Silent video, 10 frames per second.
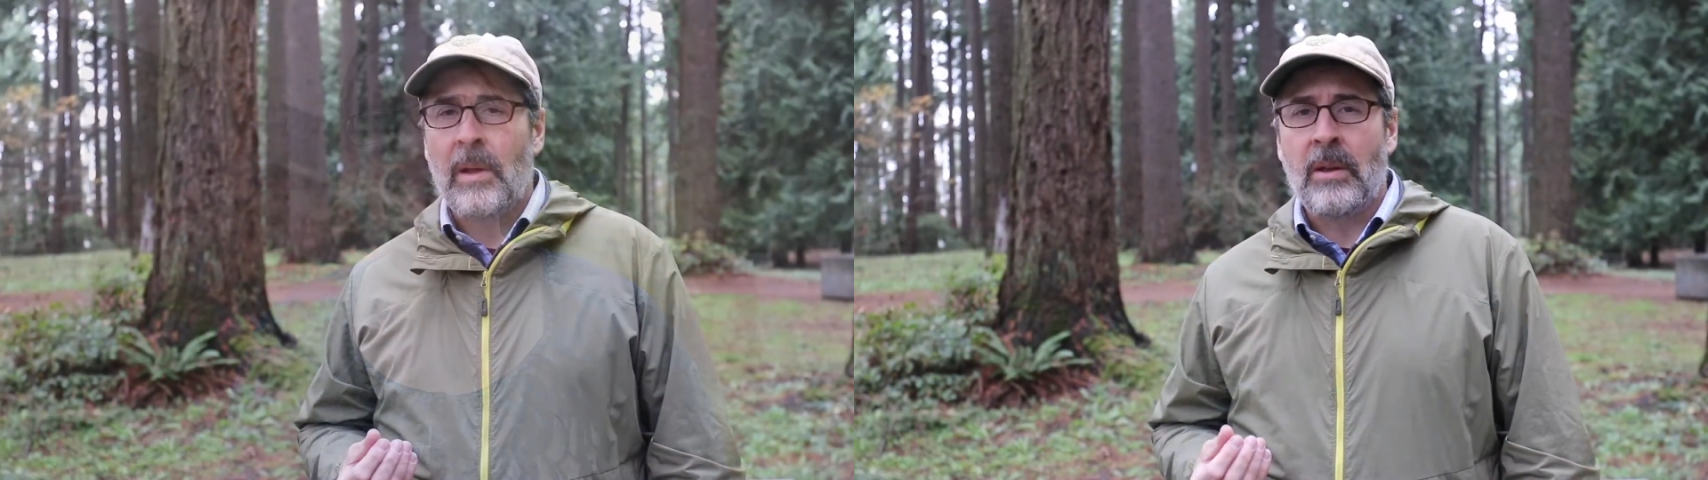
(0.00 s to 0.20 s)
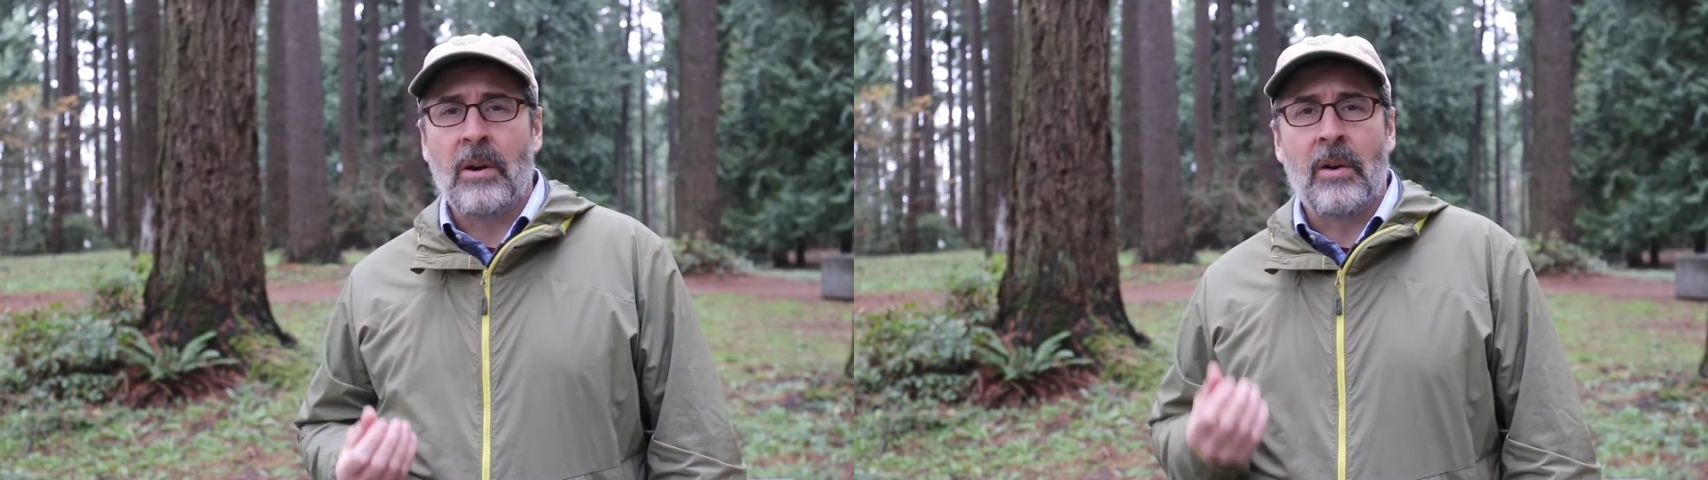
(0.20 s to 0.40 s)

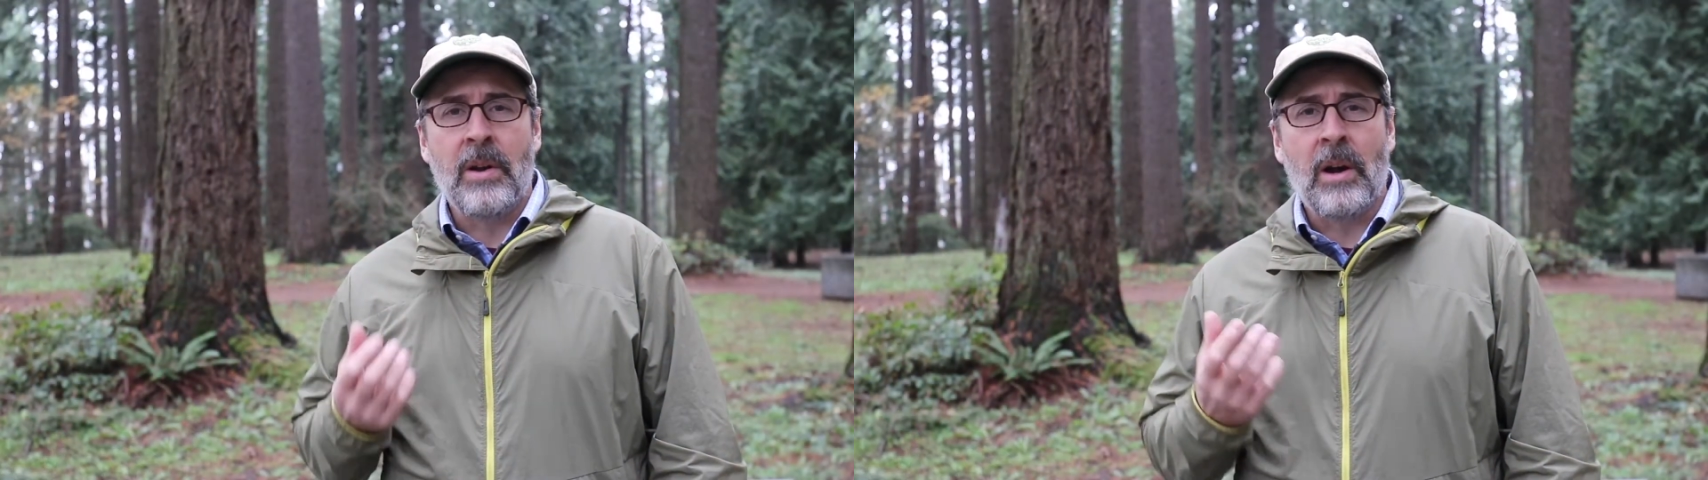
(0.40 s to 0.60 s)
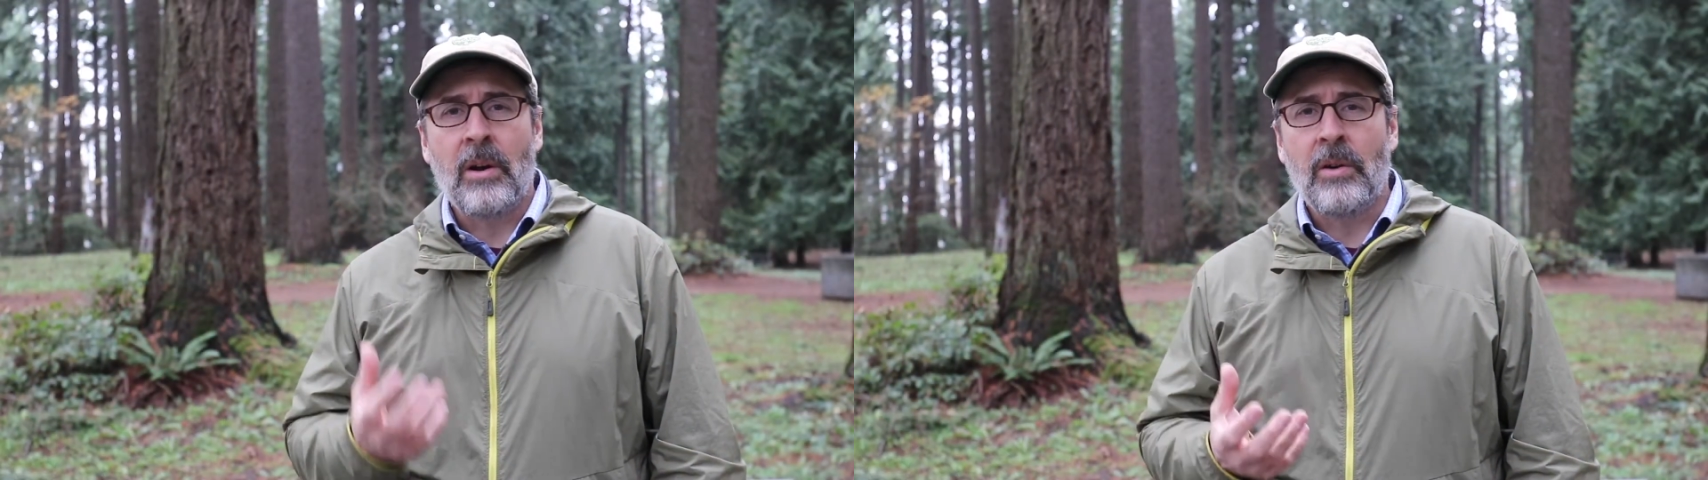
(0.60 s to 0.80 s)
There are
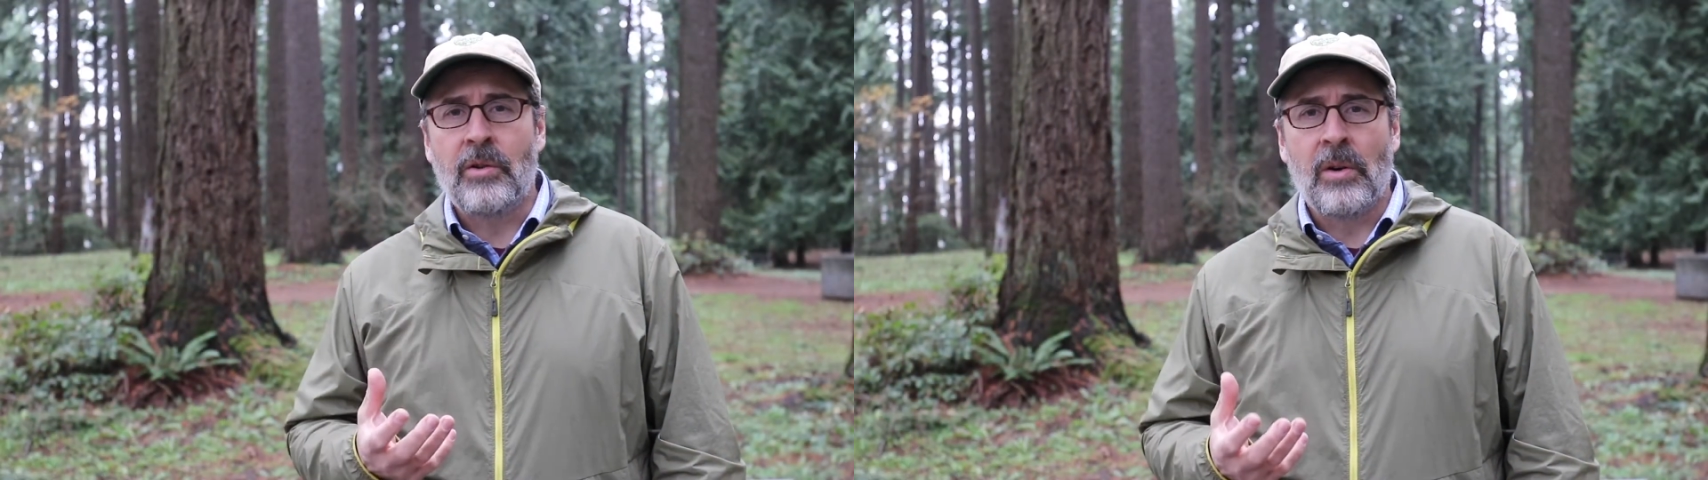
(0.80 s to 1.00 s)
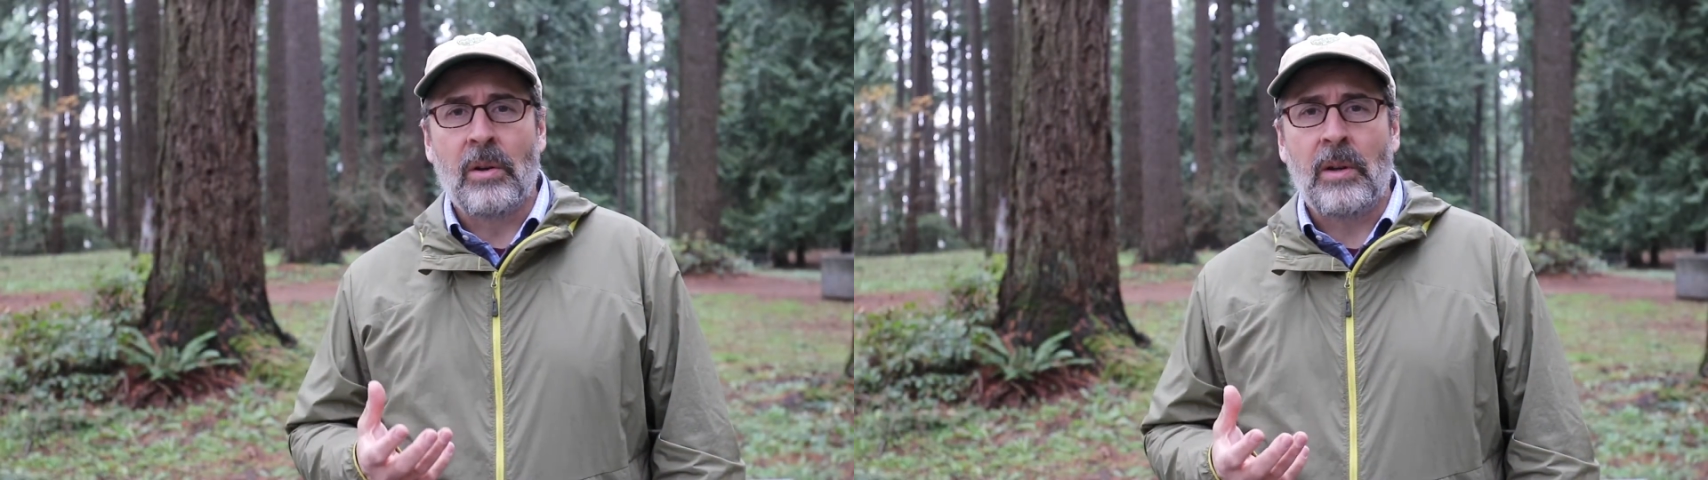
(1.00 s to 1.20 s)
younger
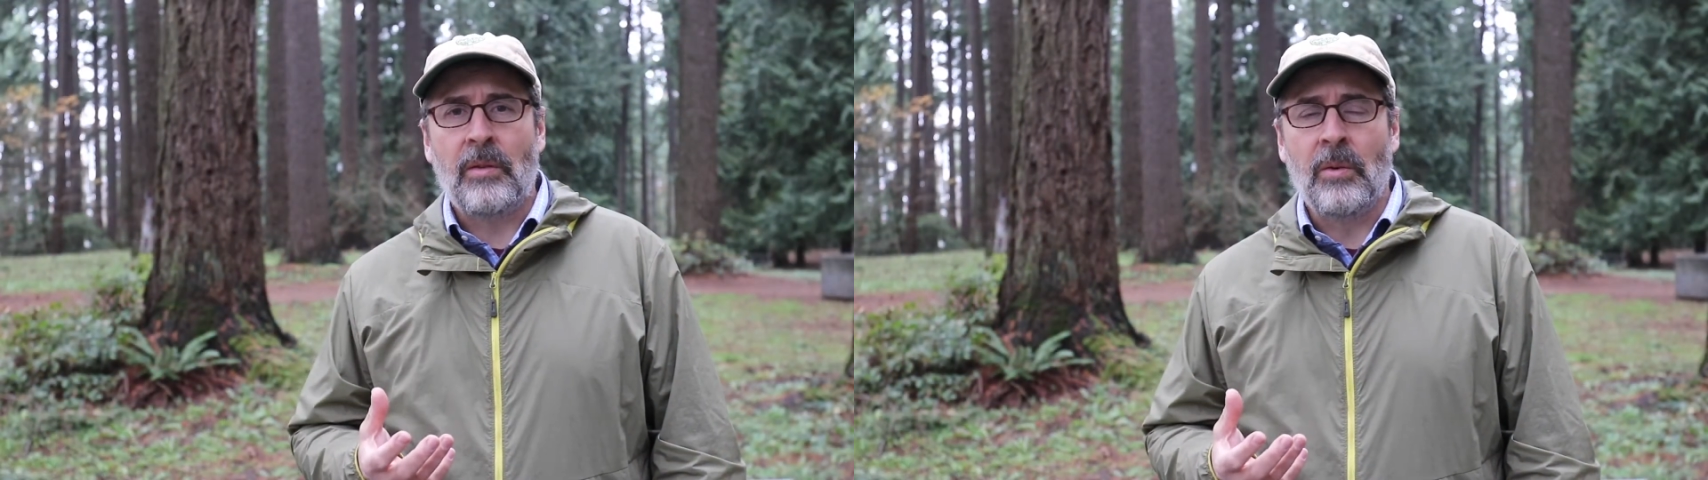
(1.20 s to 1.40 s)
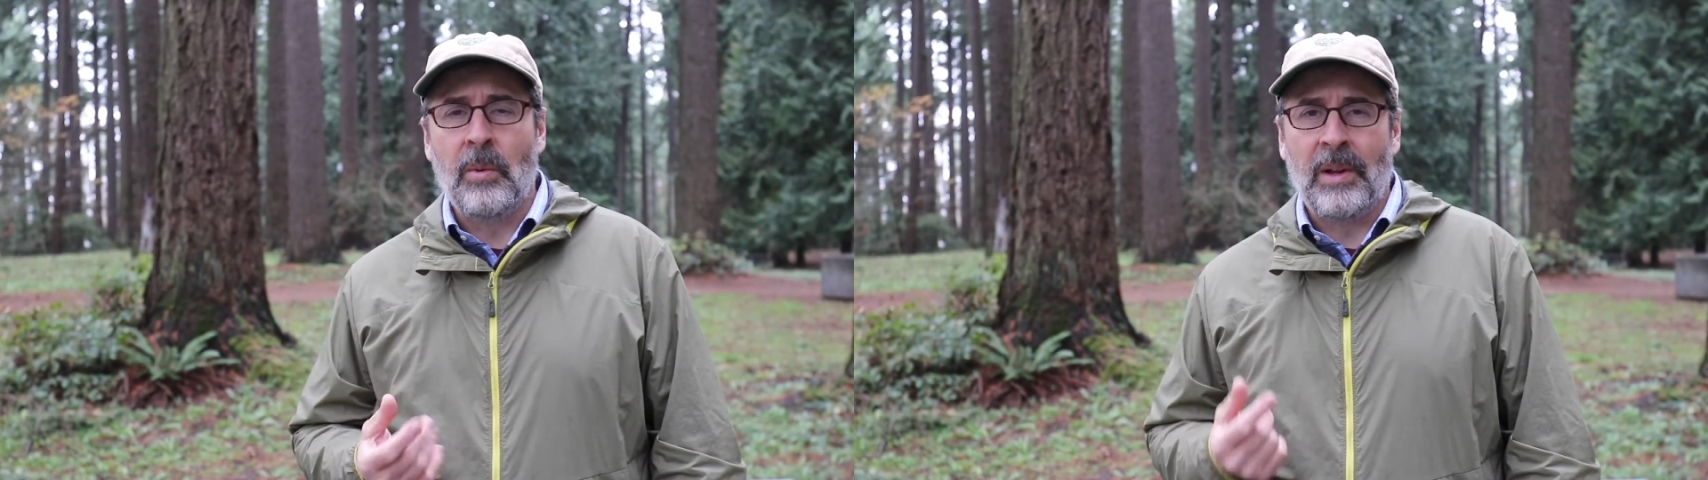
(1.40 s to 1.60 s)

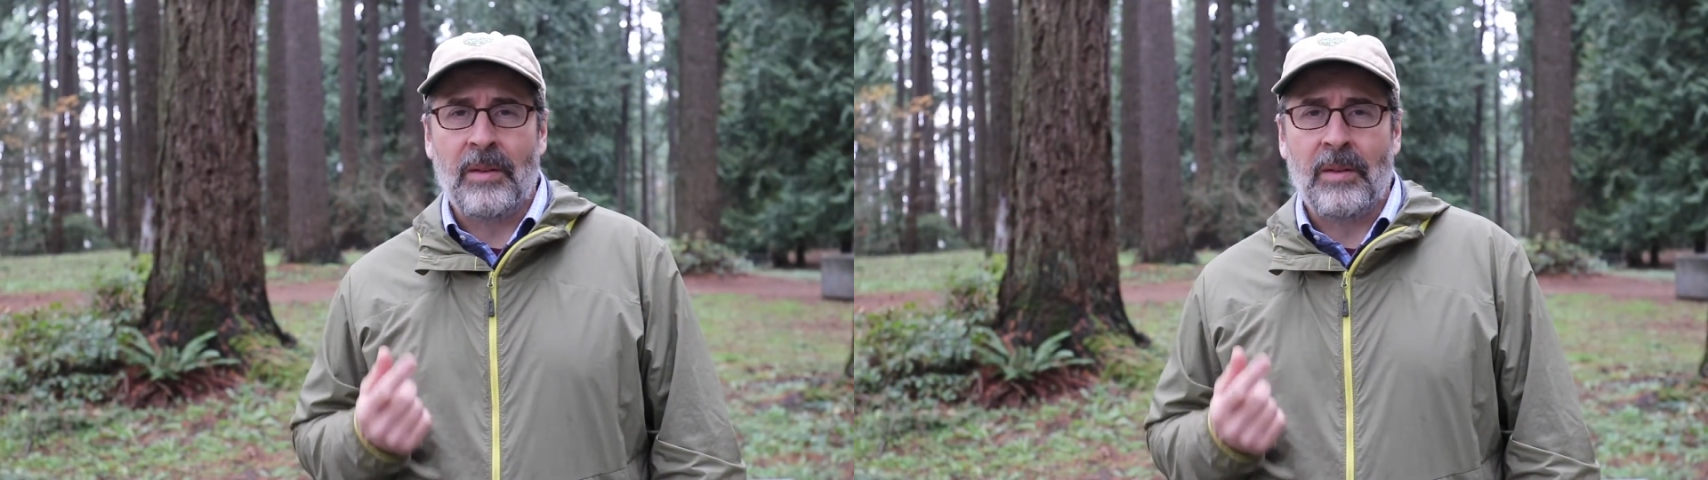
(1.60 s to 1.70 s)
journalists who will